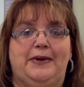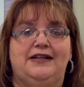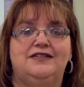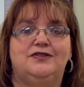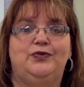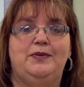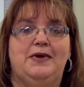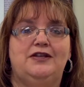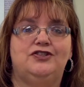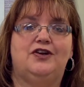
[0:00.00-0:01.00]
months, we
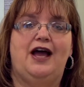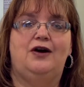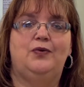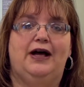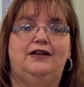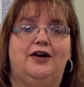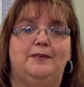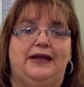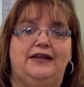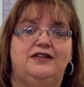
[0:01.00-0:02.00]
measure how well our
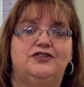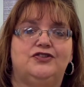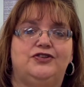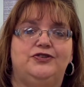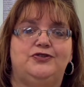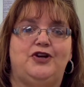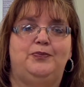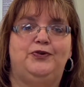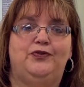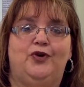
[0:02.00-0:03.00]
maintenance crews are
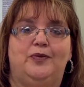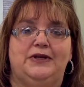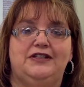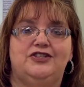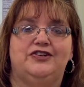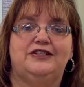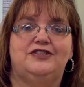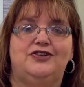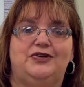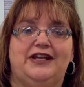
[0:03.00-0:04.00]
performing during
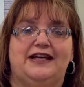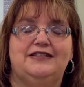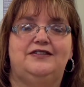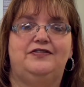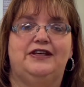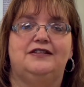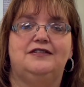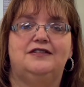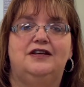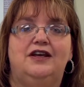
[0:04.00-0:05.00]
snow and ice
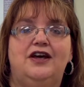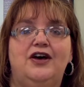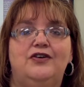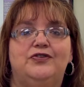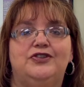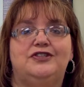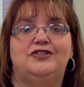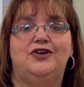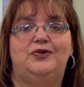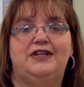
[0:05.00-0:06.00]
events. For the
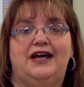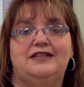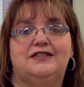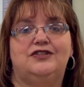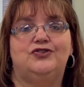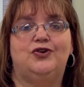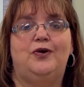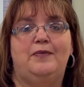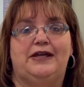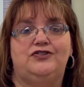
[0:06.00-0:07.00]
snow and ice
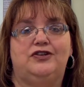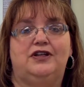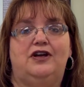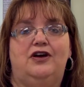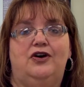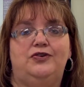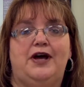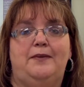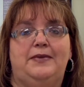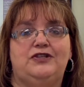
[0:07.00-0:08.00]
control metric,
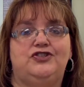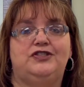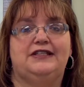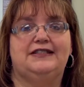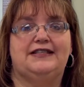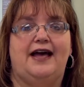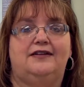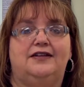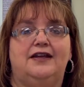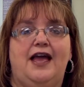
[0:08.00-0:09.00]
ODOT measures
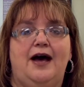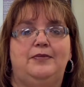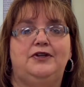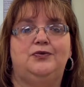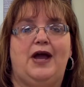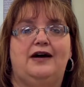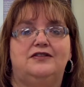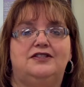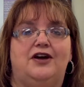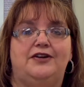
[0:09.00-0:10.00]
exactly how many
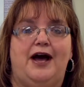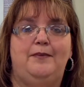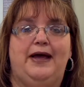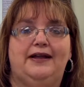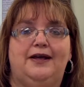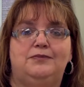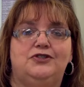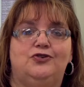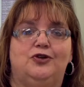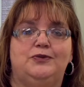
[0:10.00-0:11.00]
routes are not back up
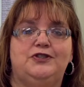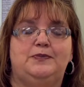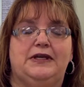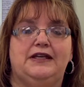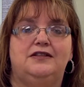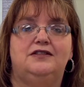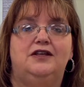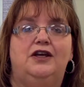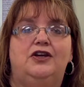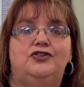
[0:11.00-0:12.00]
to normal speeds
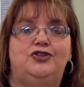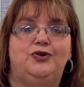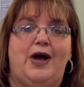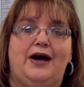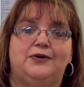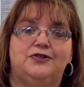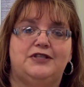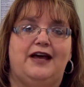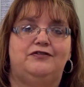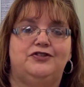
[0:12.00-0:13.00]
two hours
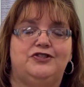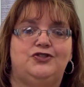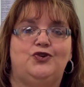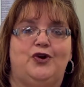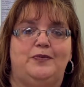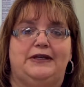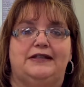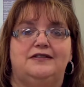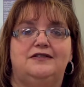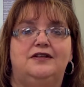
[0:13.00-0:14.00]
after a storm
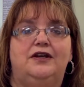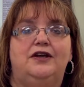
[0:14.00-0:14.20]
ends.